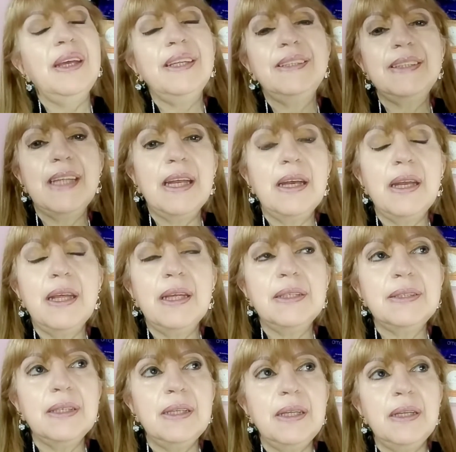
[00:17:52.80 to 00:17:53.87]
It's
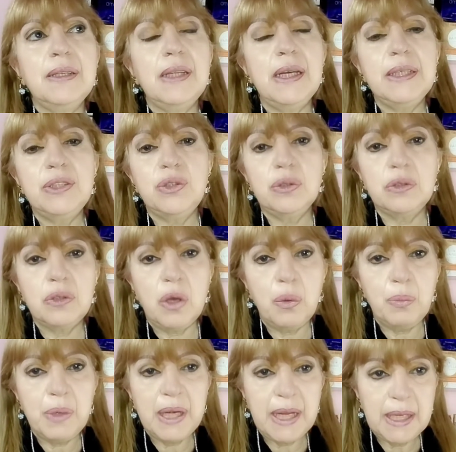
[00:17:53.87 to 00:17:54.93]
a delicious
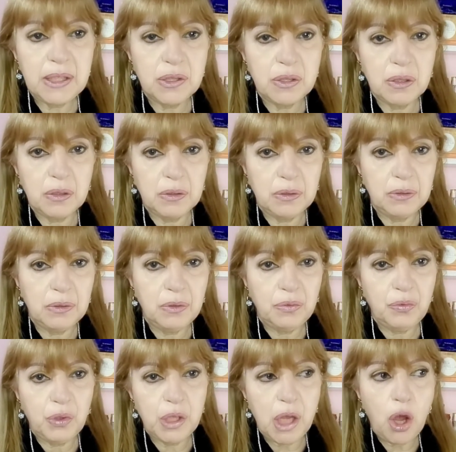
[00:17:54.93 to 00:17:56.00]
combination
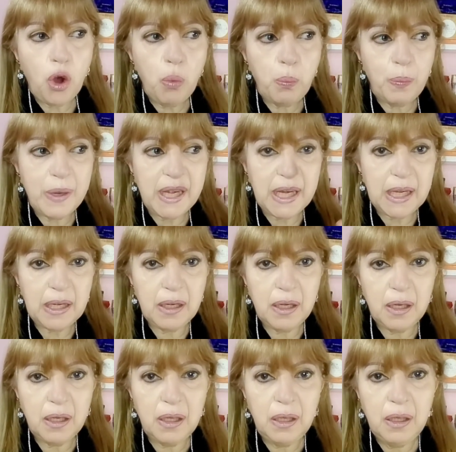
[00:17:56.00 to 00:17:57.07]
for the opening
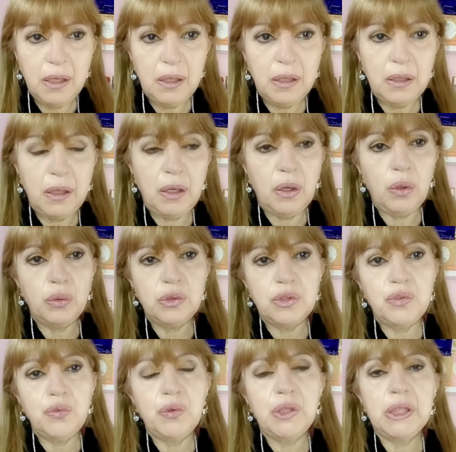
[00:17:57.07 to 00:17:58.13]

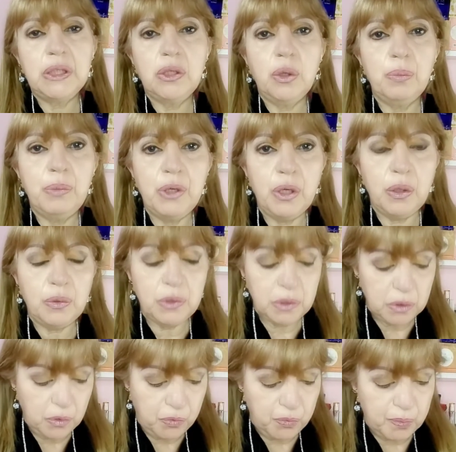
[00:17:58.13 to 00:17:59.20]
notes, for the top
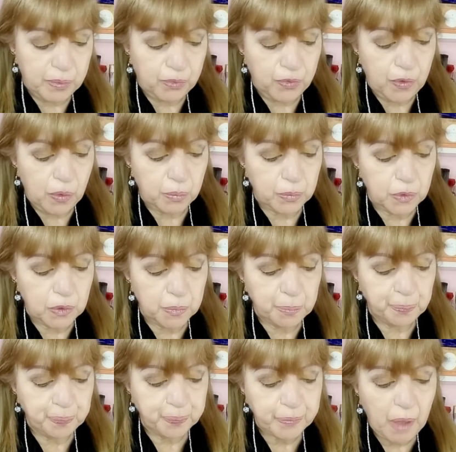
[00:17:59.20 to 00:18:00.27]
notes of perfumes.
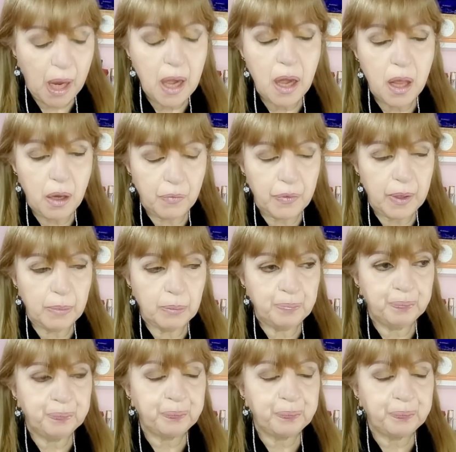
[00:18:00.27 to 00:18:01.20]
I love them.